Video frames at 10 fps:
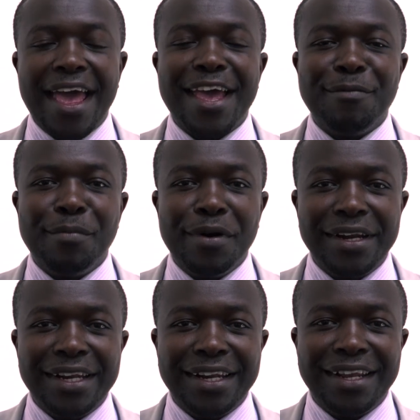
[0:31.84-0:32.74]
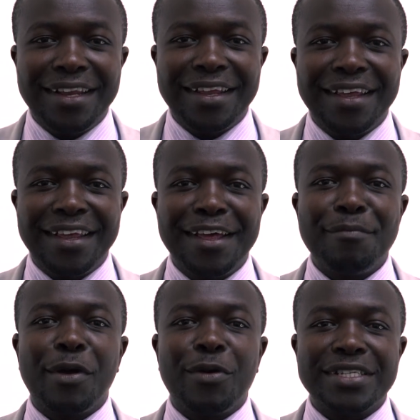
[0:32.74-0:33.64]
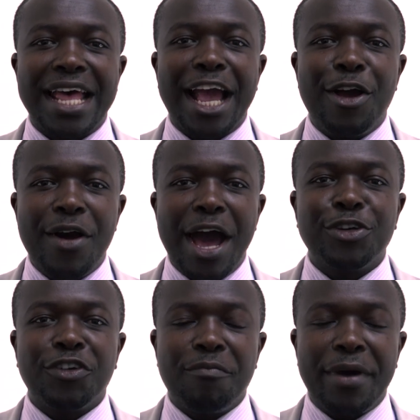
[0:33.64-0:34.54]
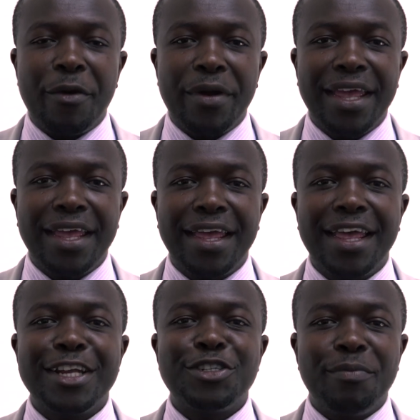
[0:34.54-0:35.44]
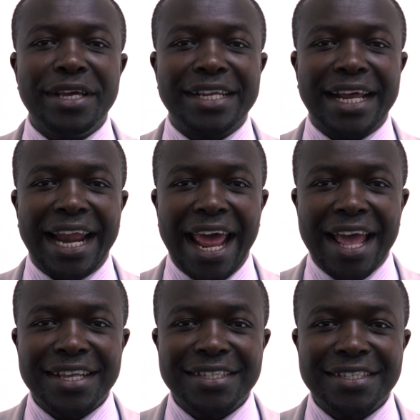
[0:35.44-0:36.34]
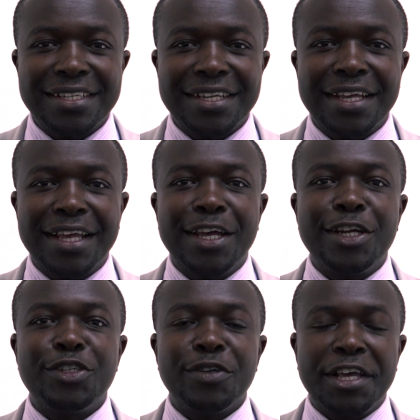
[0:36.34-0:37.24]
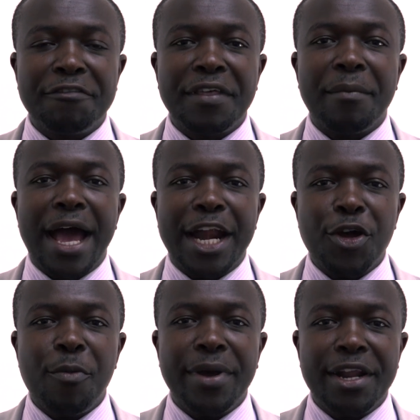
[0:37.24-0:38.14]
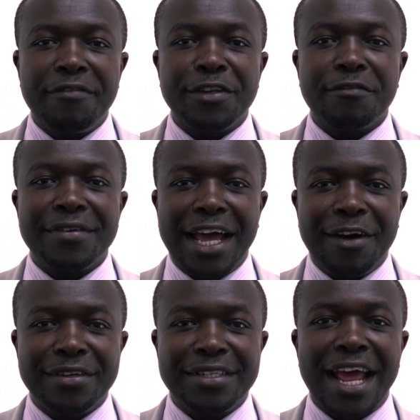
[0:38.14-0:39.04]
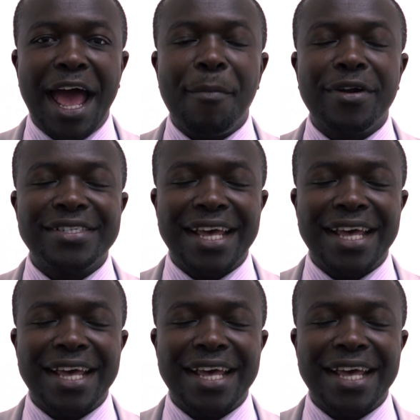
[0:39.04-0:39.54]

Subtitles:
I am bold because I go out of my way to meet clients, to give them a no benefit of doubt about